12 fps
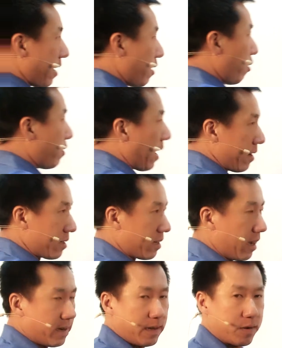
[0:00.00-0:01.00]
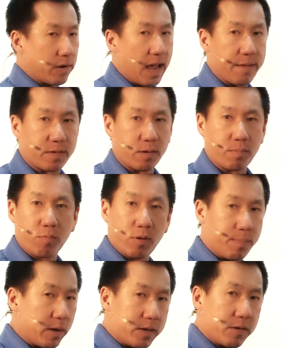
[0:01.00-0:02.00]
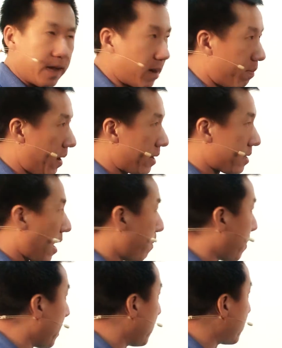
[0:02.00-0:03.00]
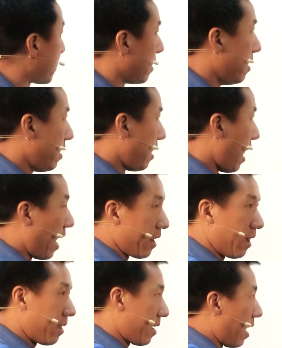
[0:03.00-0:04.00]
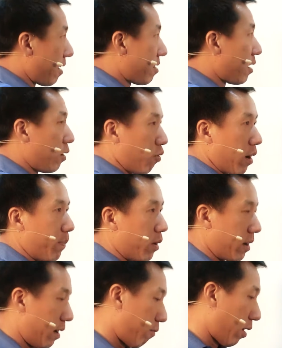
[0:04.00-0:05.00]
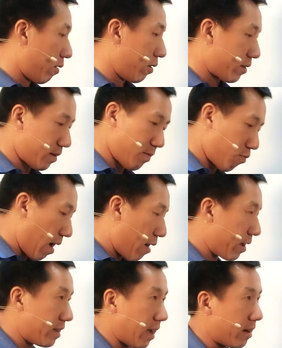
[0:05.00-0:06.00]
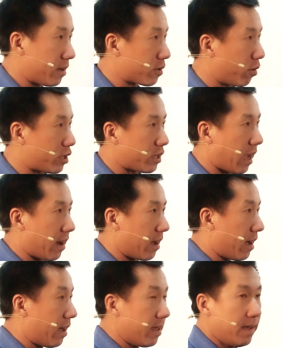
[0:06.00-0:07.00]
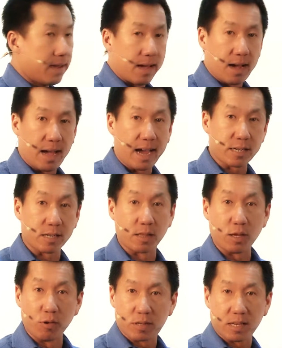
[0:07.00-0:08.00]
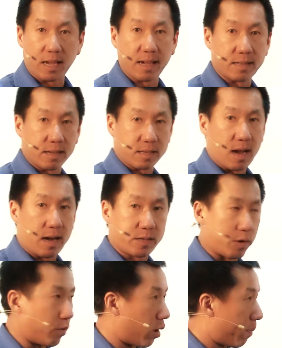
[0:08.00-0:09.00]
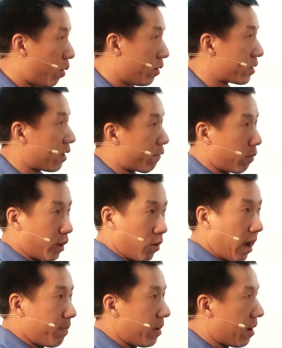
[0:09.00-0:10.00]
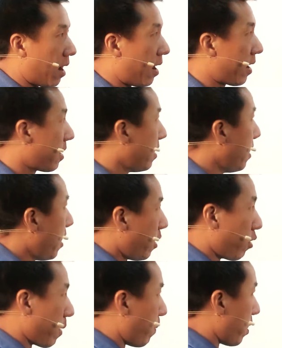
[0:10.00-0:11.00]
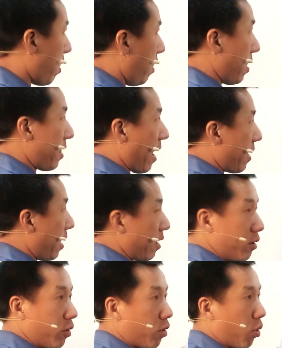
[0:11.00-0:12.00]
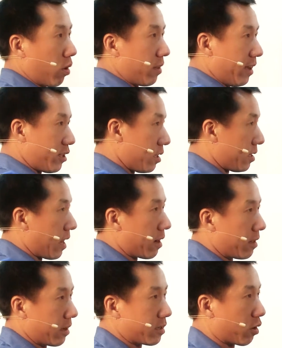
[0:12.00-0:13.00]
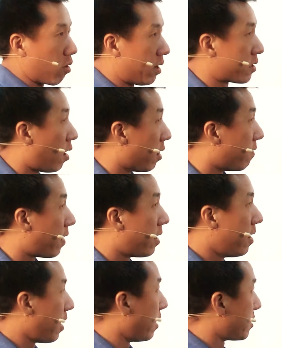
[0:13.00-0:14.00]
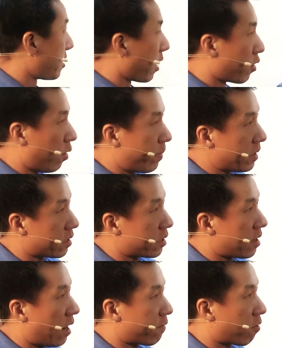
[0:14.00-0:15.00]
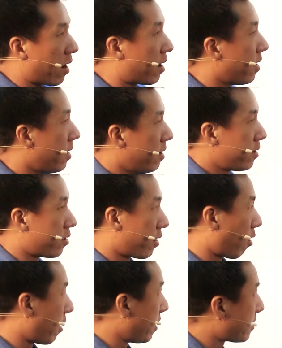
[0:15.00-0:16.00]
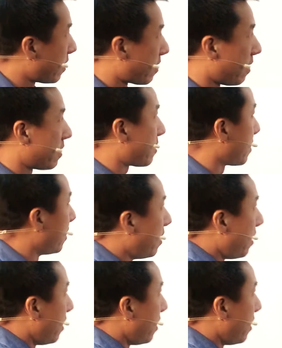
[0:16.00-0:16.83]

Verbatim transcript: any new data set, you don't have to rebuild your database. That means any, anything you want to put in, whether it's routing data, switch data, uh, actually the UCS exhaust, or you want to pull stuff from your API, you can put all of that in and do correlations and analytics across all of it in a single piece of software. So there isn't this